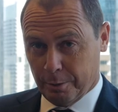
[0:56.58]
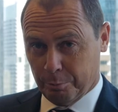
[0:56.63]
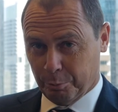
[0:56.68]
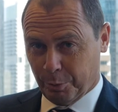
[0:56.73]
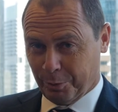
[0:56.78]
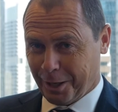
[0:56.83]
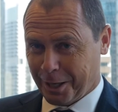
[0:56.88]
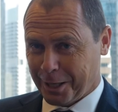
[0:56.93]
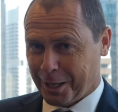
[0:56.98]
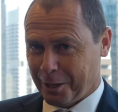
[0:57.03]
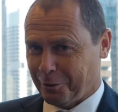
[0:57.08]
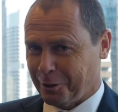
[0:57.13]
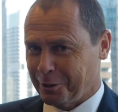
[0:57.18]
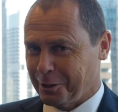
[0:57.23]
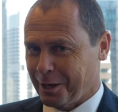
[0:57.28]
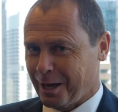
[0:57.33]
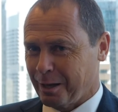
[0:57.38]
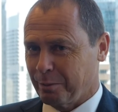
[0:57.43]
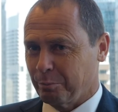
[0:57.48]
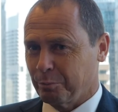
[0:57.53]
But they get the
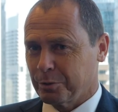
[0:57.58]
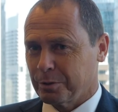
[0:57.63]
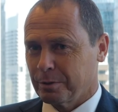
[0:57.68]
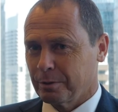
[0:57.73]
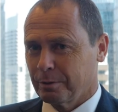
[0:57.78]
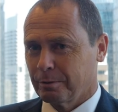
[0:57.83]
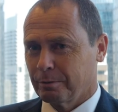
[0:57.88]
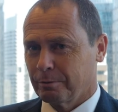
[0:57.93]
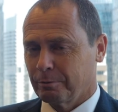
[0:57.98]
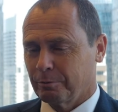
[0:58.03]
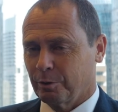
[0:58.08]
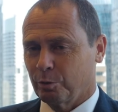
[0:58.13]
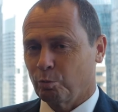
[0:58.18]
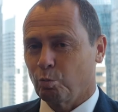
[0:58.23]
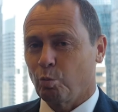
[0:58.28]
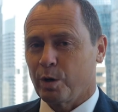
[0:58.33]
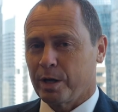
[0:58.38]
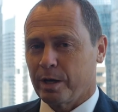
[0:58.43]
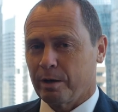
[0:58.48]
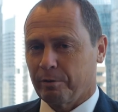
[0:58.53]
names that
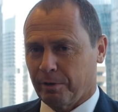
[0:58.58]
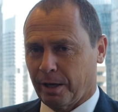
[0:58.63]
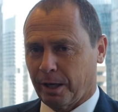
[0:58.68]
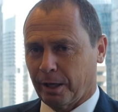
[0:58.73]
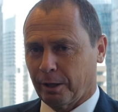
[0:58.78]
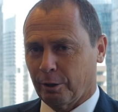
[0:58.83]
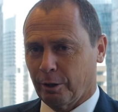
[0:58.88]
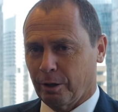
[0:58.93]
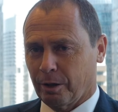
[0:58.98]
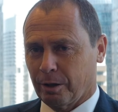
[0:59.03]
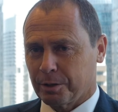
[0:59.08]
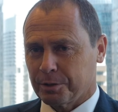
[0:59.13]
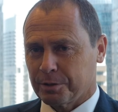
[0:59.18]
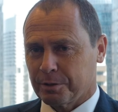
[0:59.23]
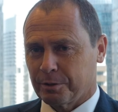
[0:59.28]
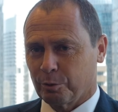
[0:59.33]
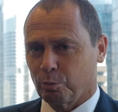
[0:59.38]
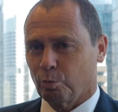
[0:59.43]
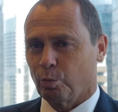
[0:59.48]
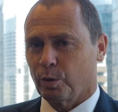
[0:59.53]
we have
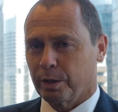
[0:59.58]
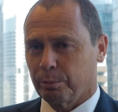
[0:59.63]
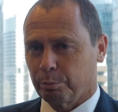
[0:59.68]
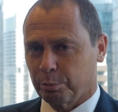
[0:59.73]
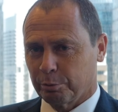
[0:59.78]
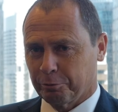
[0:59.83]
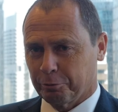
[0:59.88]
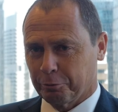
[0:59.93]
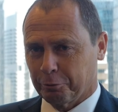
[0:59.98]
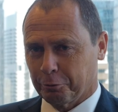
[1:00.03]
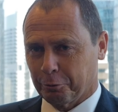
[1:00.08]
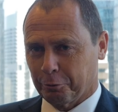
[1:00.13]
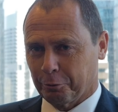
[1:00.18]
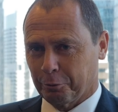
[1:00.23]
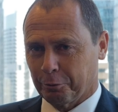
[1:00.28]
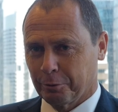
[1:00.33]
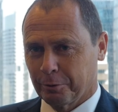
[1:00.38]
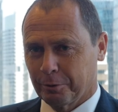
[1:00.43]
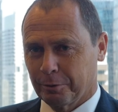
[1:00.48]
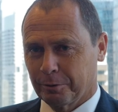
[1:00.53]
analysed, that we prefer,
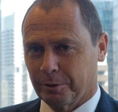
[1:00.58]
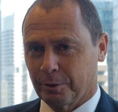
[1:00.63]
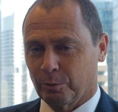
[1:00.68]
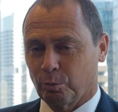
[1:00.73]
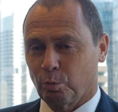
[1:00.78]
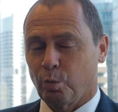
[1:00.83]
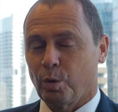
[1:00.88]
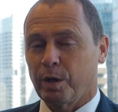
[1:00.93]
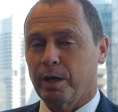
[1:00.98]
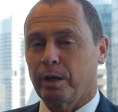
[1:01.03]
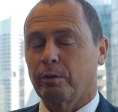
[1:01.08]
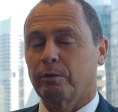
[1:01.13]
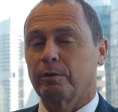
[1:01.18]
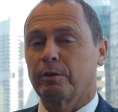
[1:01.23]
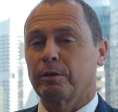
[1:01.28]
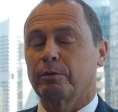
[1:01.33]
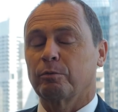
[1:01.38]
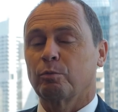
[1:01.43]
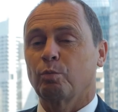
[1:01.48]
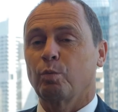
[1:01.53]

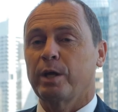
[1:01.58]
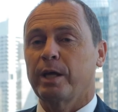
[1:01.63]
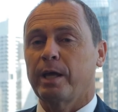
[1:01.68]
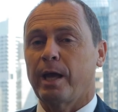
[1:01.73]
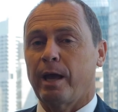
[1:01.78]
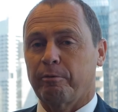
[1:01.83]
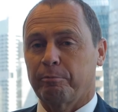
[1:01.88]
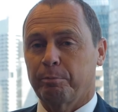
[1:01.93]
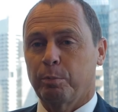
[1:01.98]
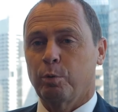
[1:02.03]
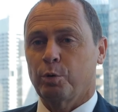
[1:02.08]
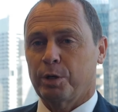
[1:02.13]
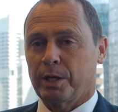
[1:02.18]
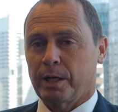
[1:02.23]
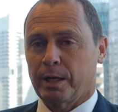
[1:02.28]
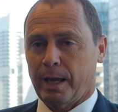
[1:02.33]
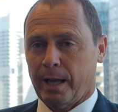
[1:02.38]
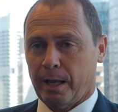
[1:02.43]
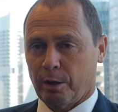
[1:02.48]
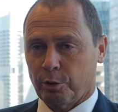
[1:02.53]
that we have put
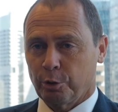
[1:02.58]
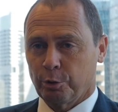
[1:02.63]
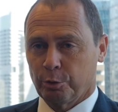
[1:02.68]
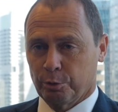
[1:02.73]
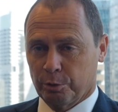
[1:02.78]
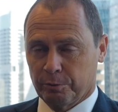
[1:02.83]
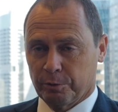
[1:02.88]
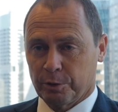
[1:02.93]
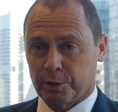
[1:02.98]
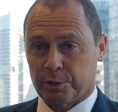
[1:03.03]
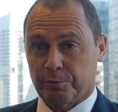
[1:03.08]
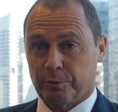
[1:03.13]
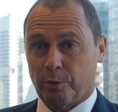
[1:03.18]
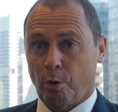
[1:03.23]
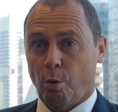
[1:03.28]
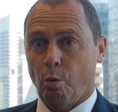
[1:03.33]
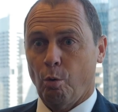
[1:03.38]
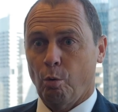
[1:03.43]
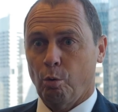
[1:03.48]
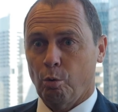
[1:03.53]
in our universe
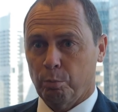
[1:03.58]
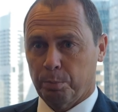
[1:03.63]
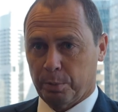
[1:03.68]
for all